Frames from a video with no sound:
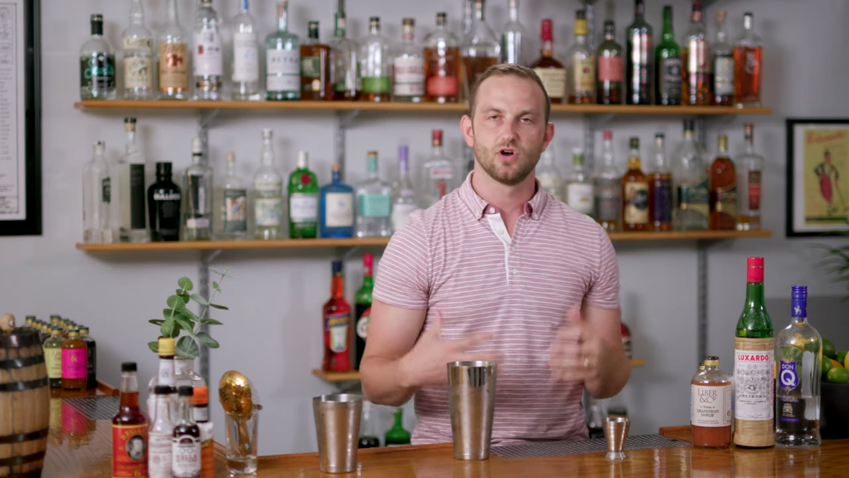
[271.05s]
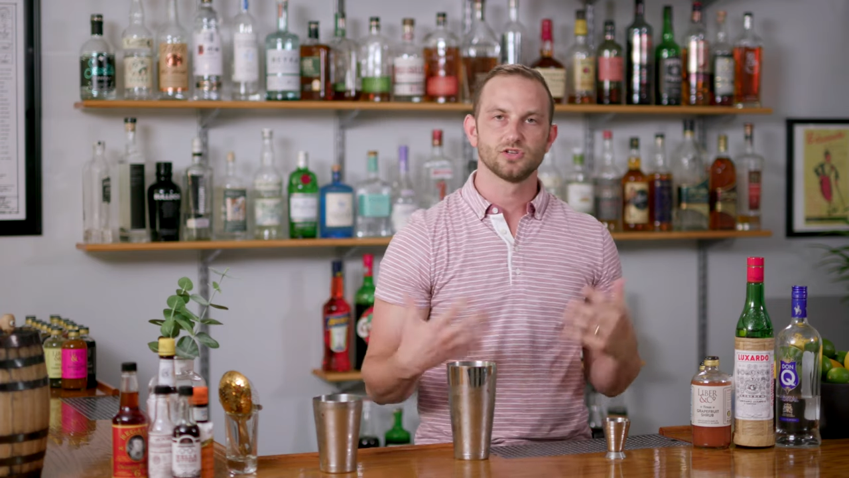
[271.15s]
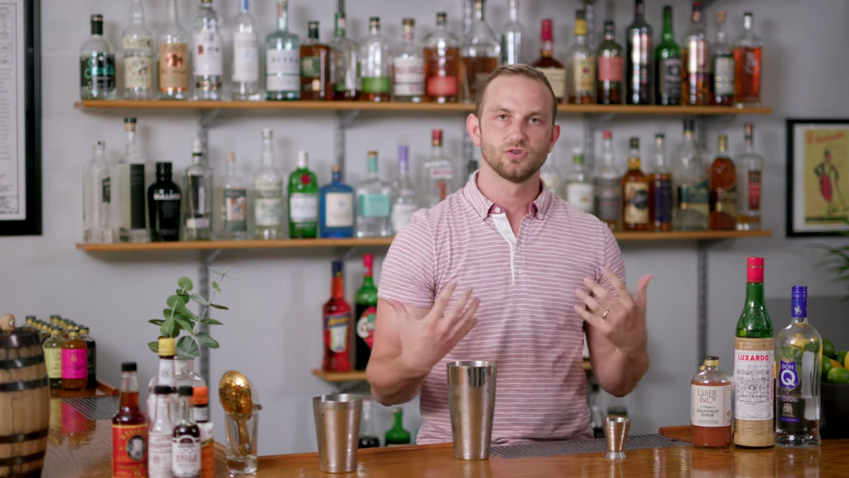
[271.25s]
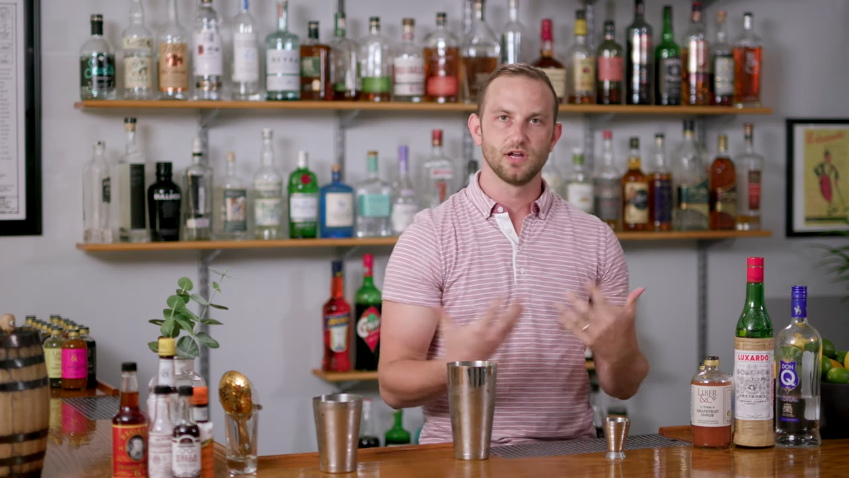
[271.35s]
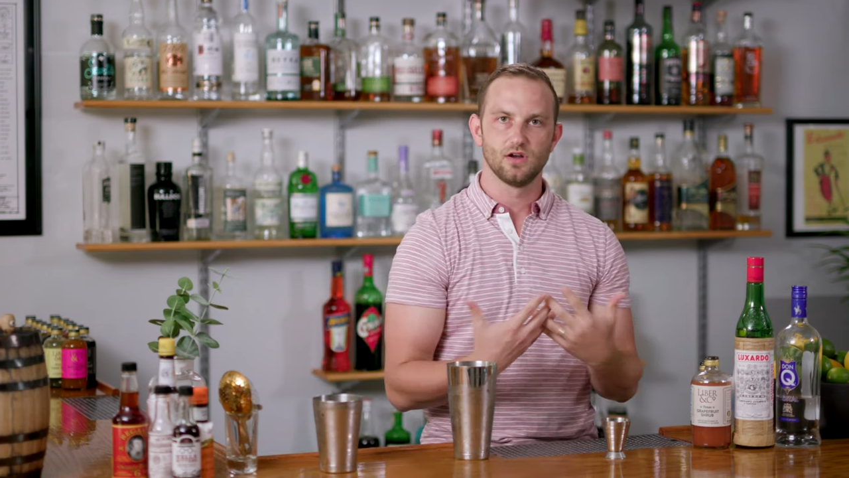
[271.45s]
you're
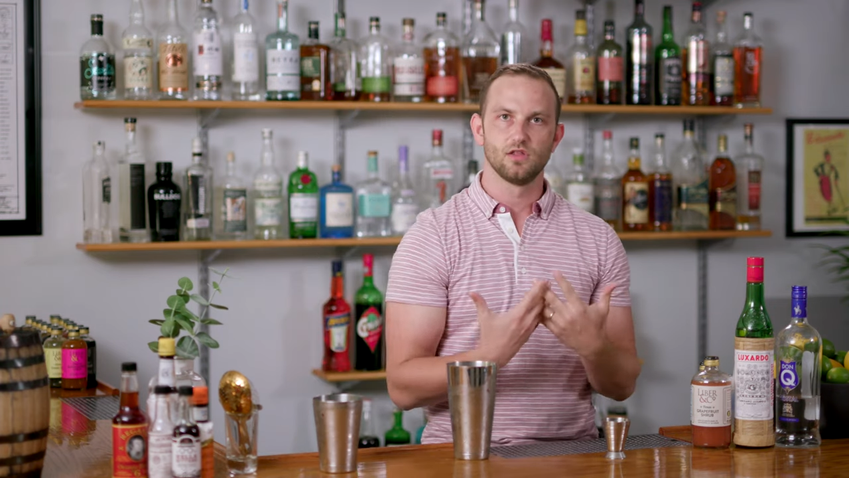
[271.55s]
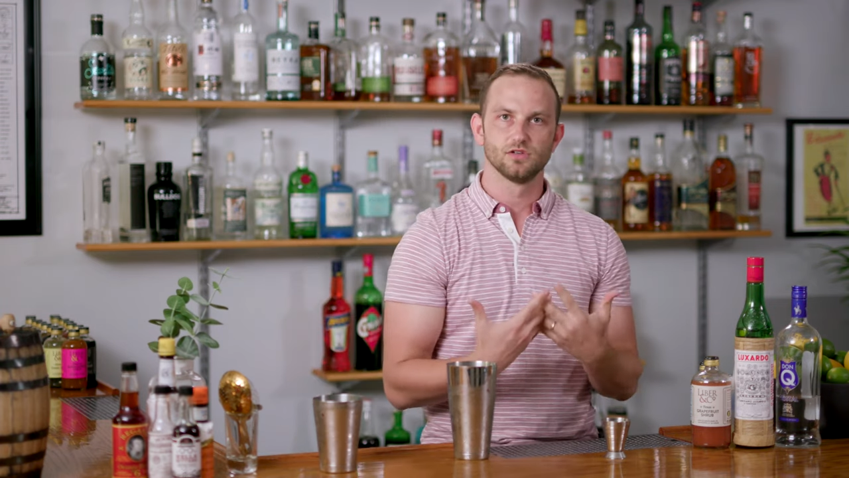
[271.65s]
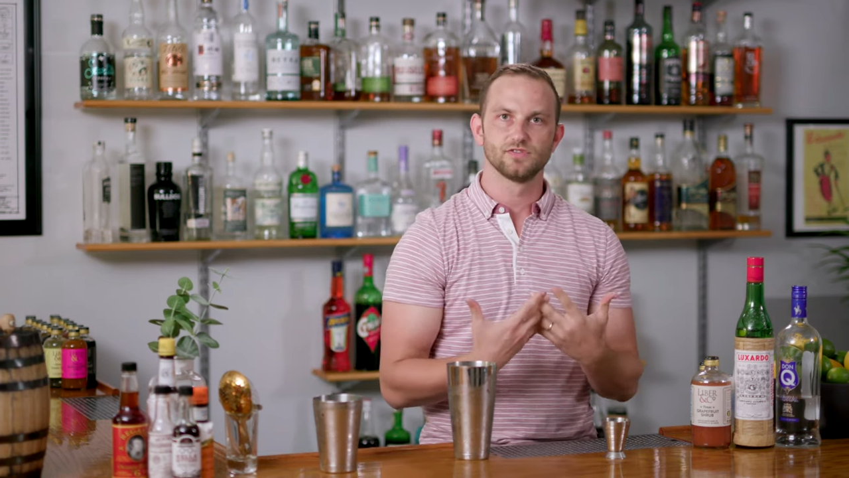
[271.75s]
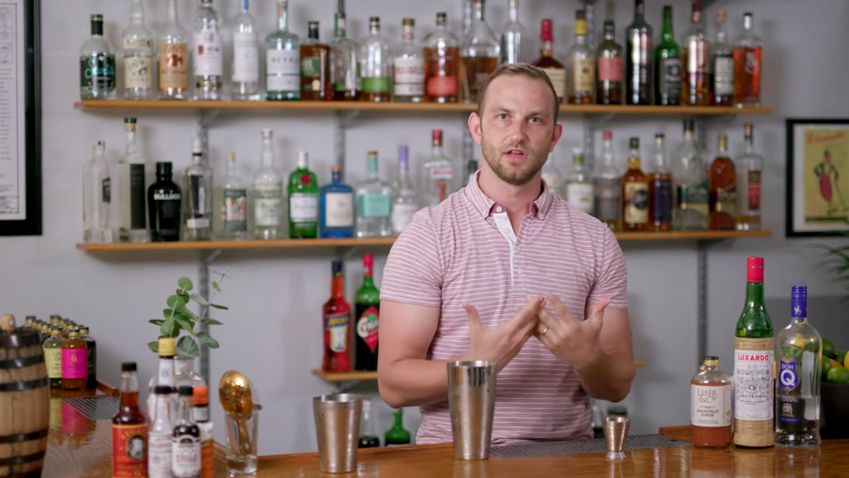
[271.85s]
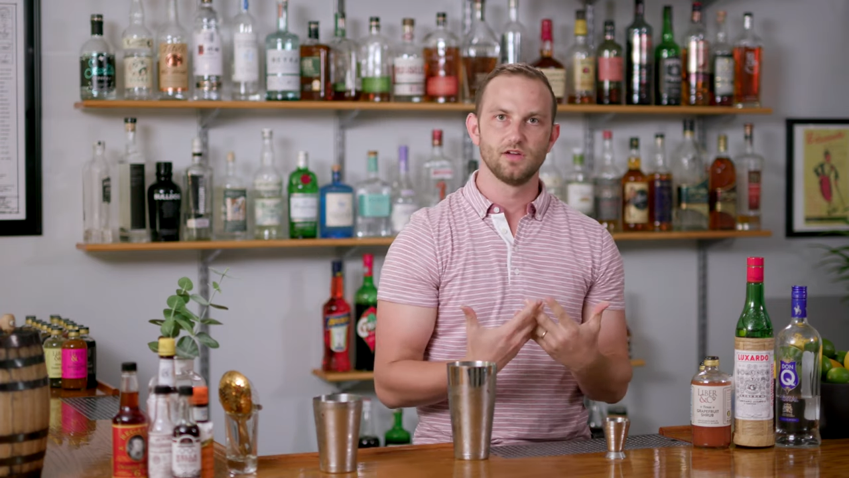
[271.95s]
also getting all
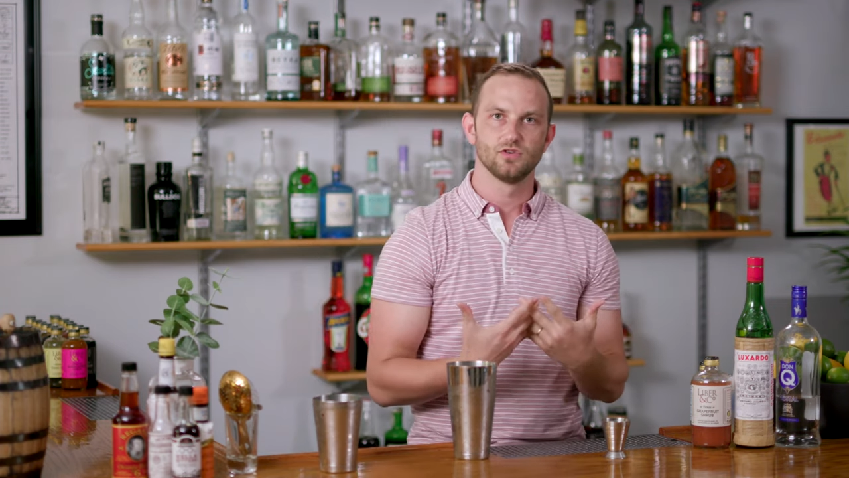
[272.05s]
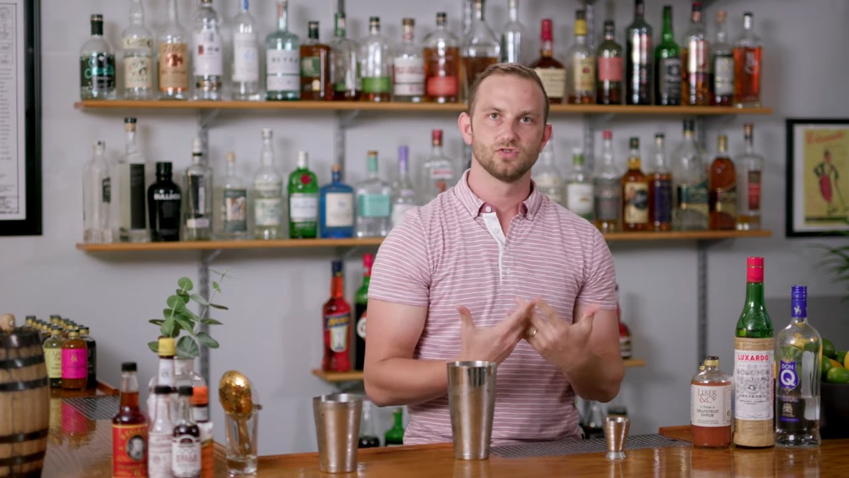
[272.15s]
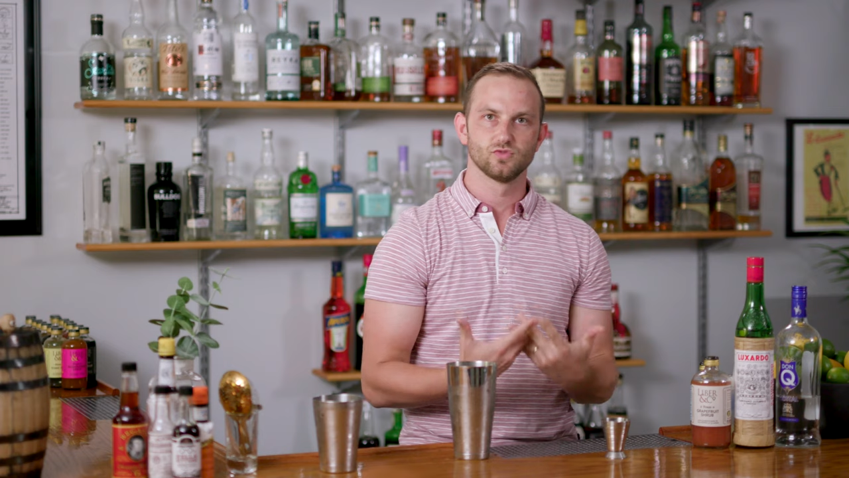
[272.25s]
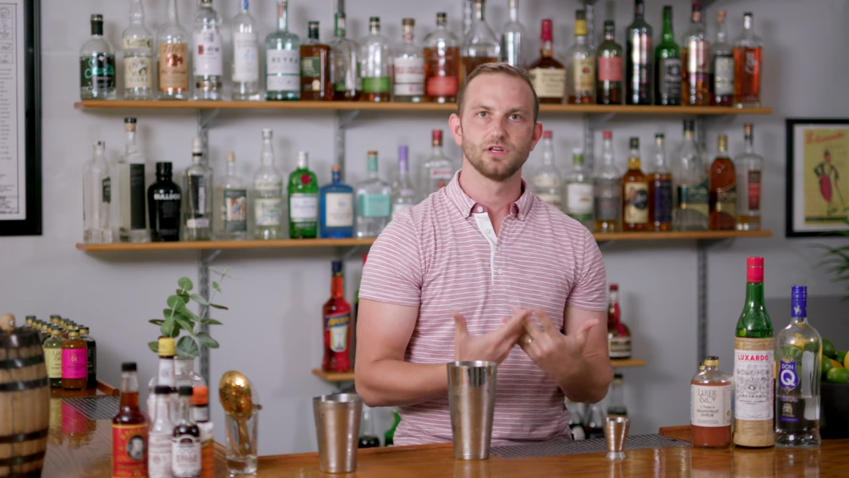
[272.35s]
those flavors